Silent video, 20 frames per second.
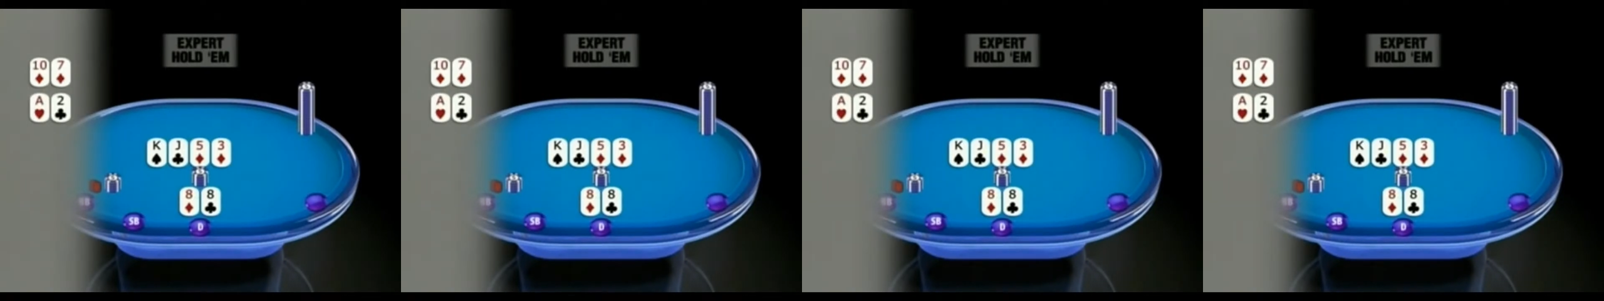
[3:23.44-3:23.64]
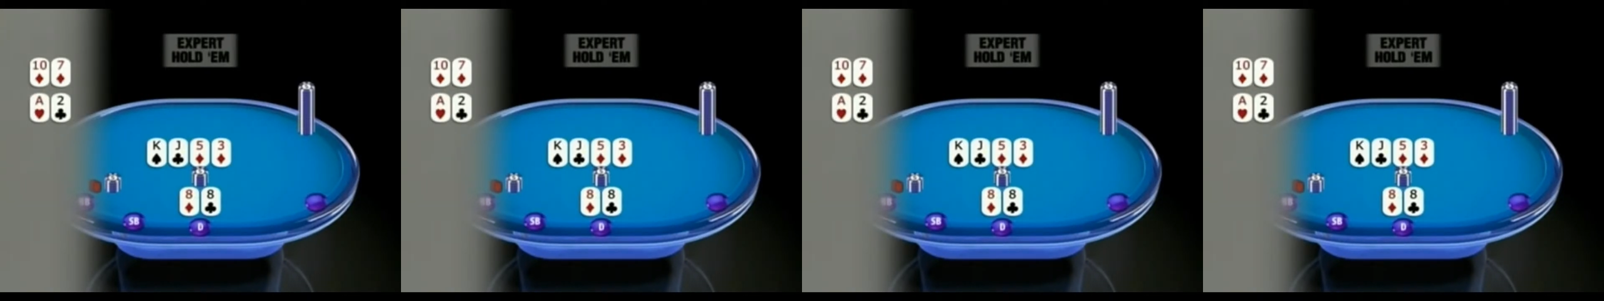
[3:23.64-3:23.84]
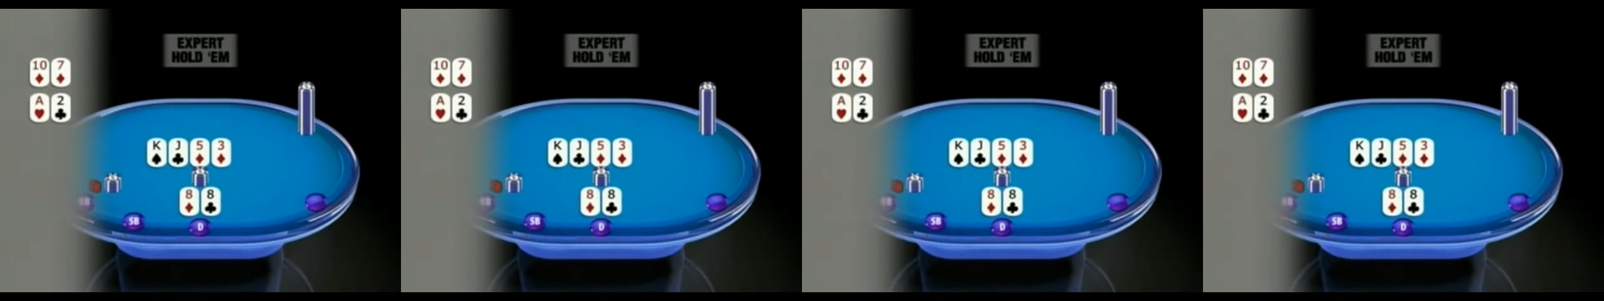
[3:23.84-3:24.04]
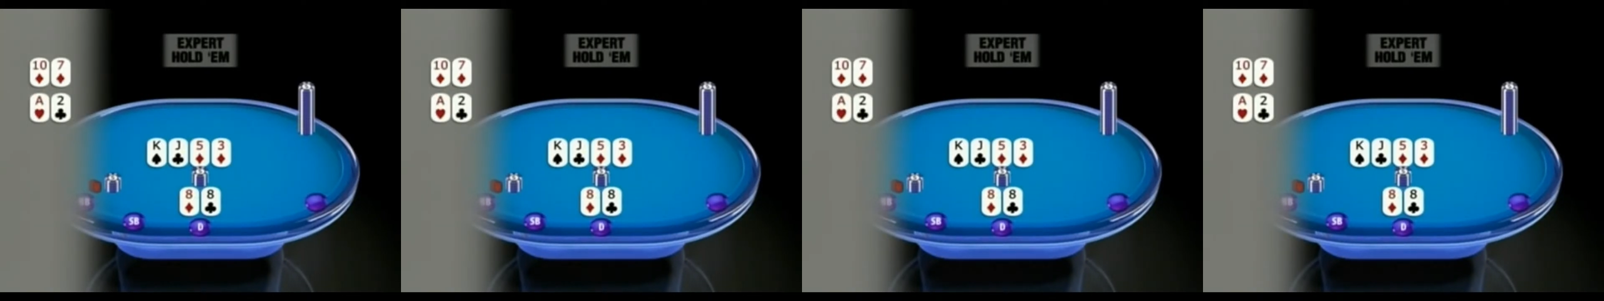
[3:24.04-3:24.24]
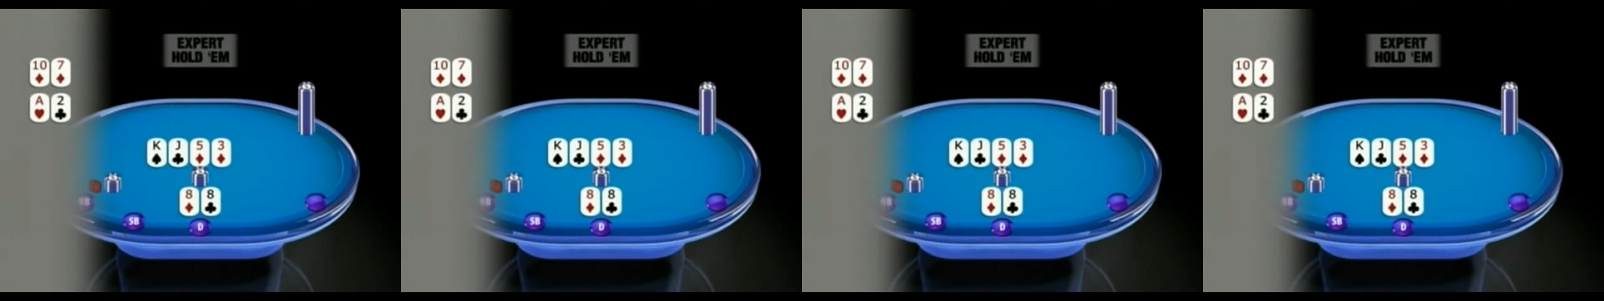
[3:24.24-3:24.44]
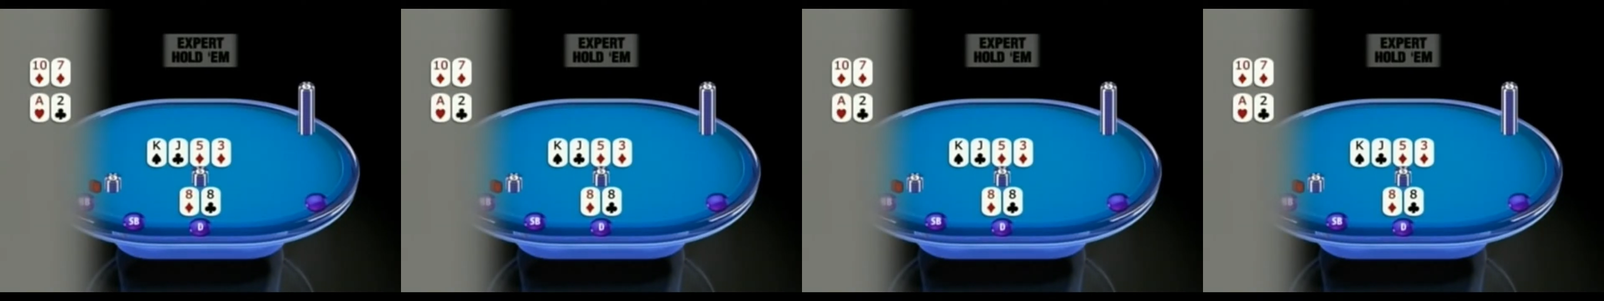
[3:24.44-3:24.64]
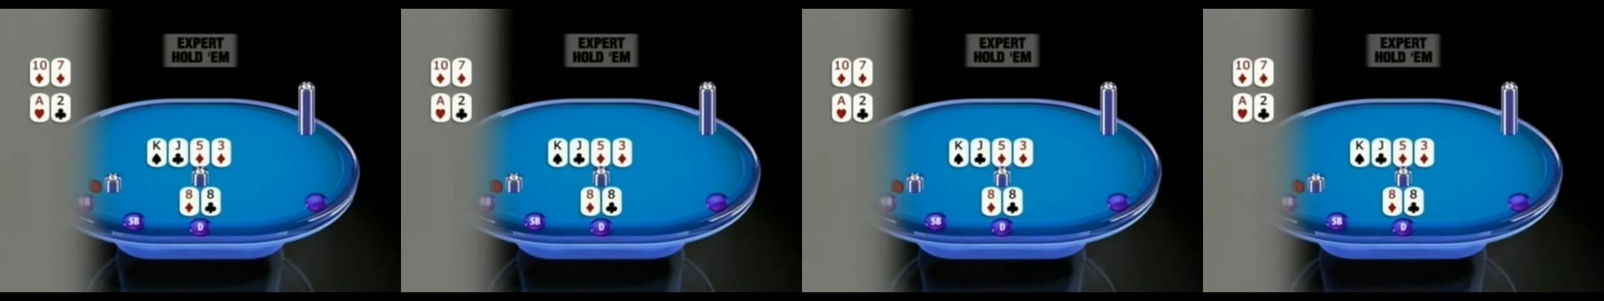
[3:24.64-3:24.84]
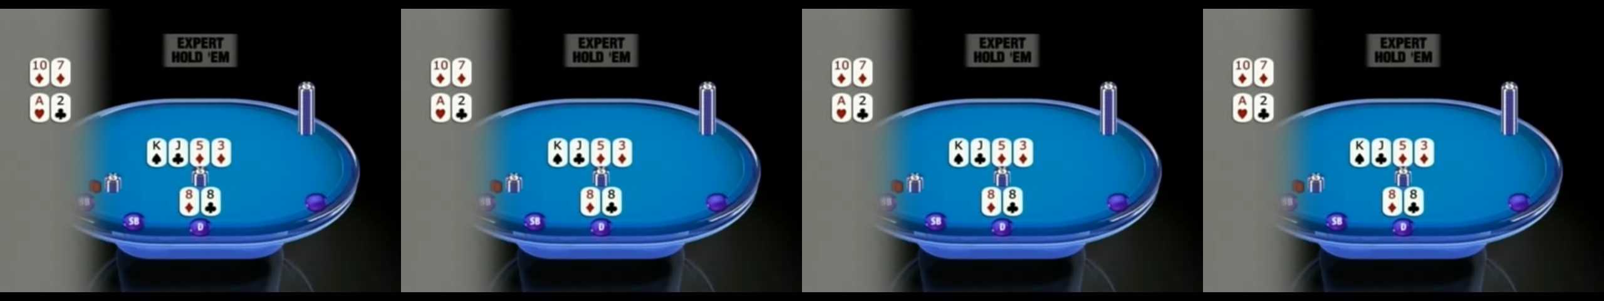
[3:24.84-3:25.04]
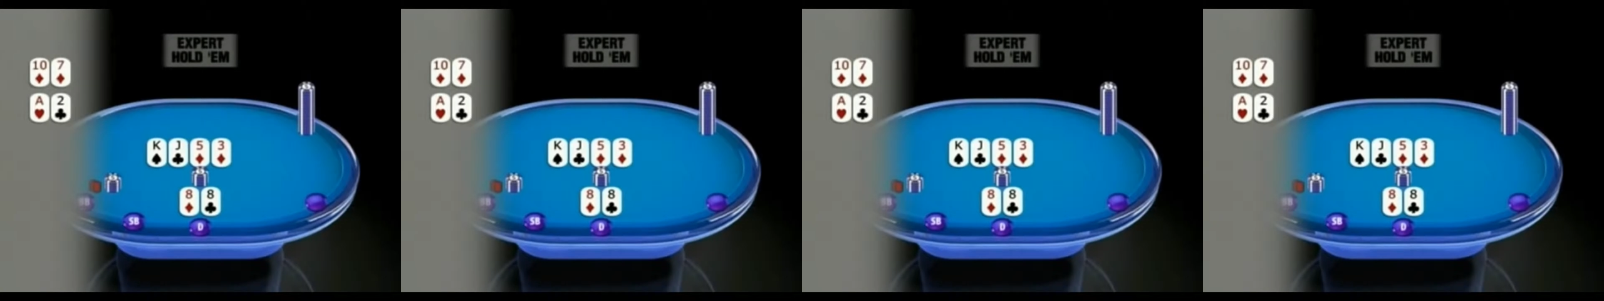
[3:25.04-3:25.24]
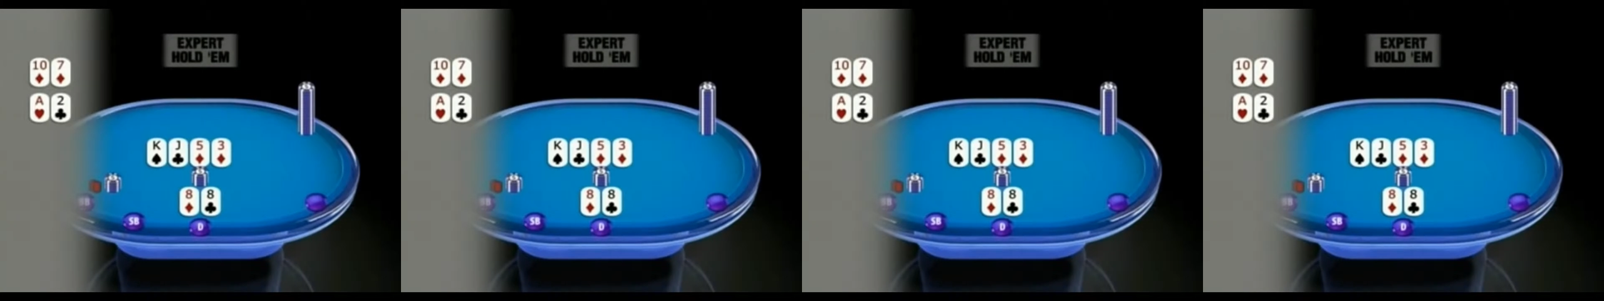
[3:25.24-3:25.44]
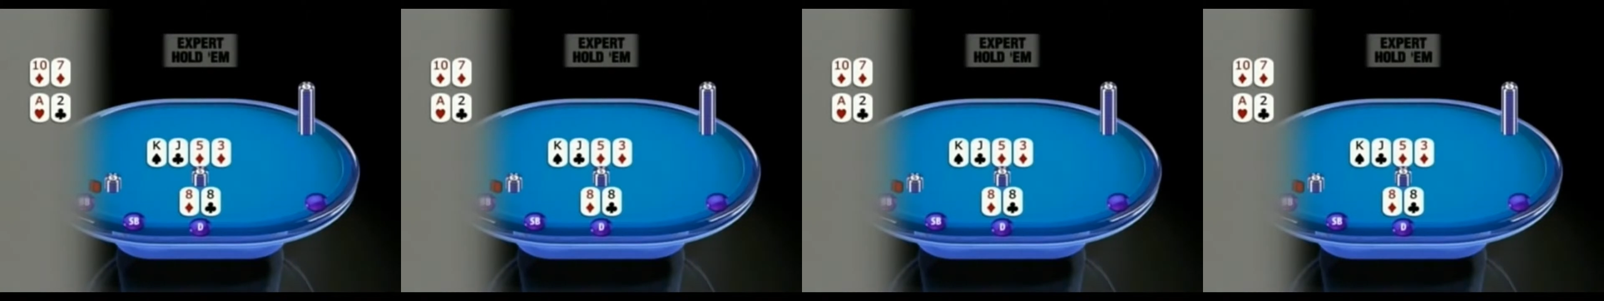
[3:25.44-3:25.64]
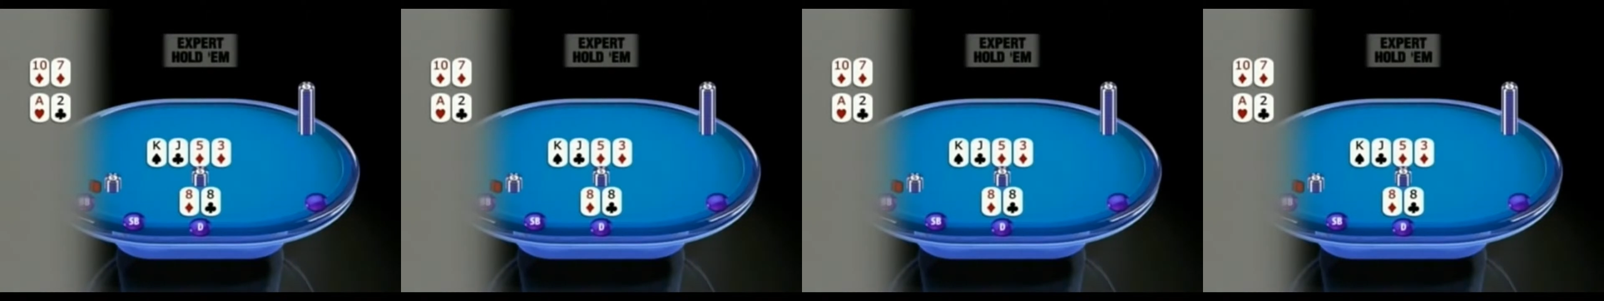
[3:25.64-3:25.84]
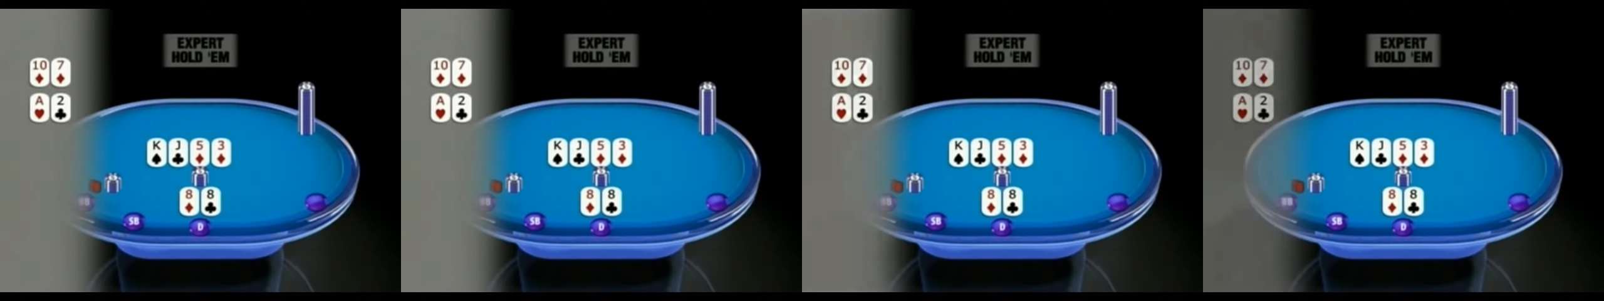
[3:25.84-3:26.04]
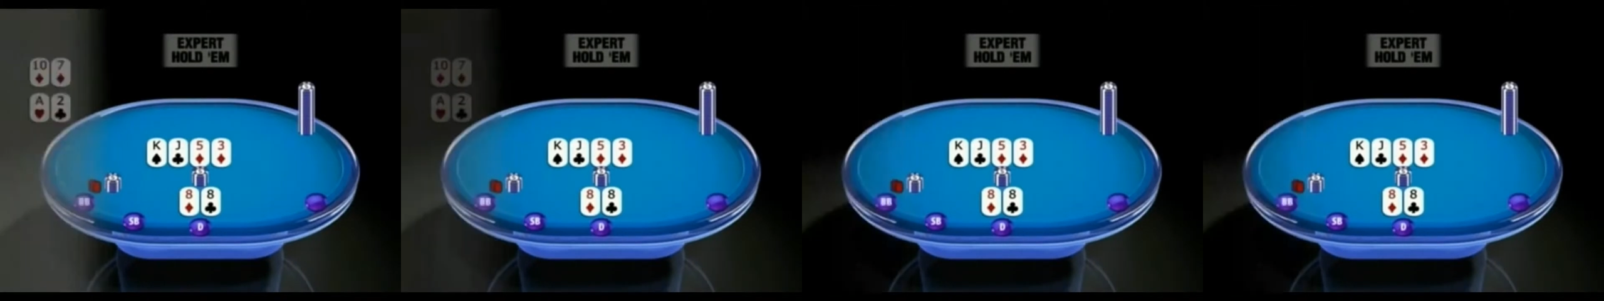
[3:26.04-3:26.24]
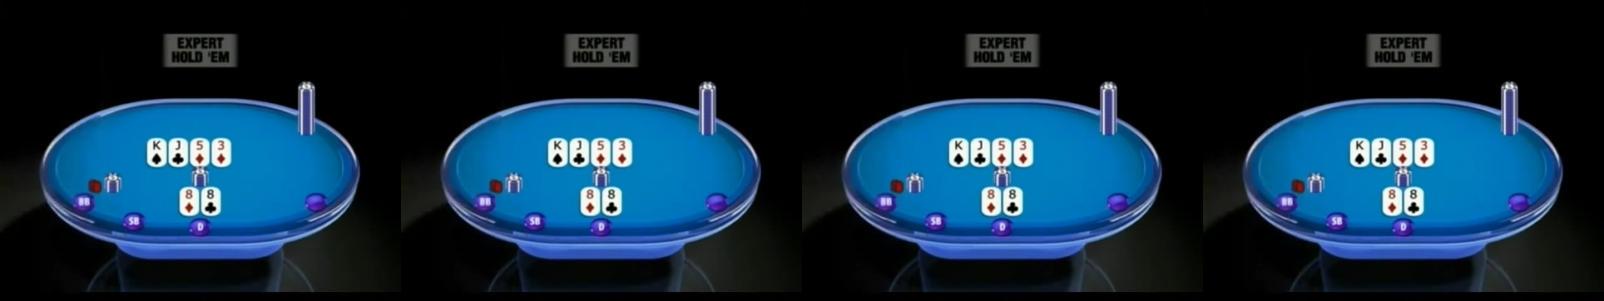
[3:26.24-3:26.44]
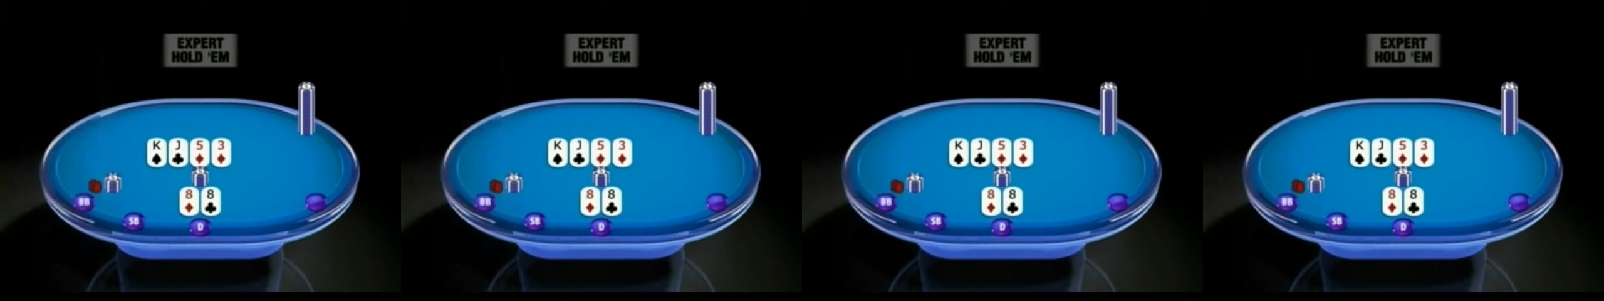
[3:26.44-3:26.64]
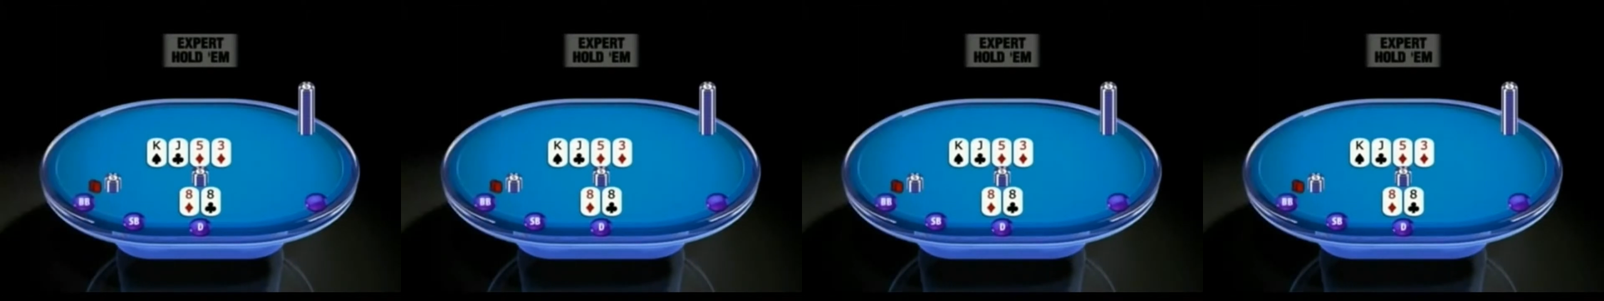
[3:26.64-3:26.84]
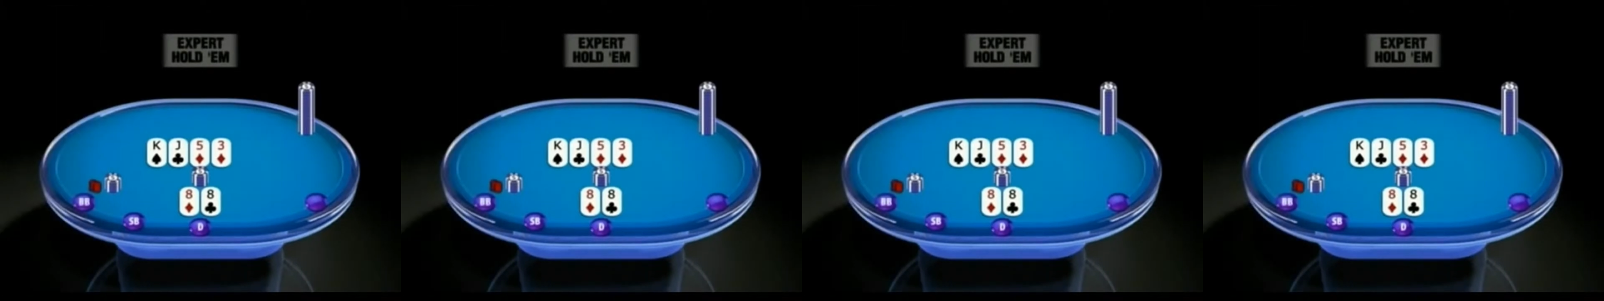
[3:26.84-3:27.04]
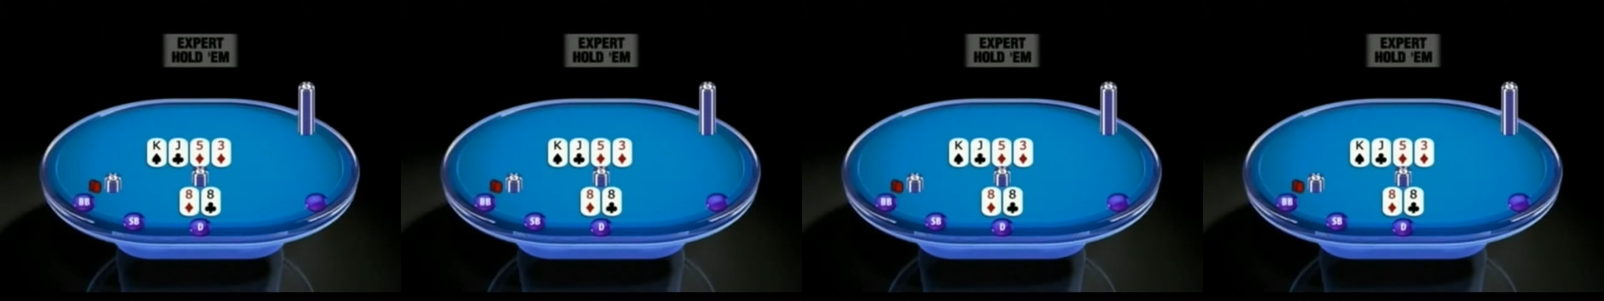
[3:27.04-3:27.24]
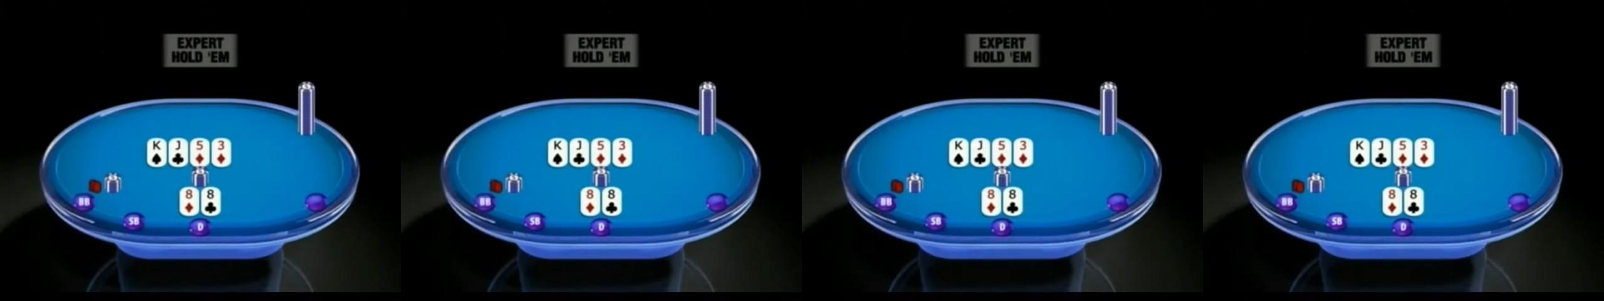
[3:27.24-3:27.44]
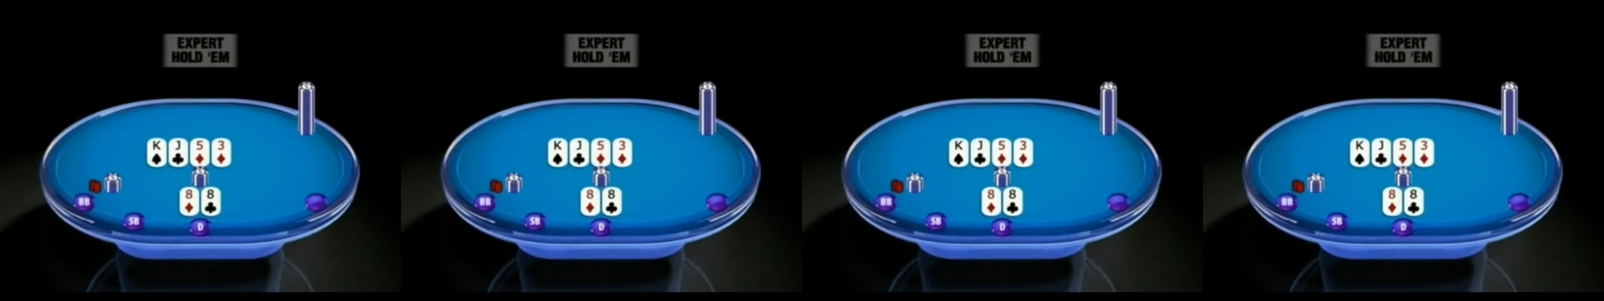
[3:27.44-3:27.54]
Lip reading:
Nobody's mouth can be seen.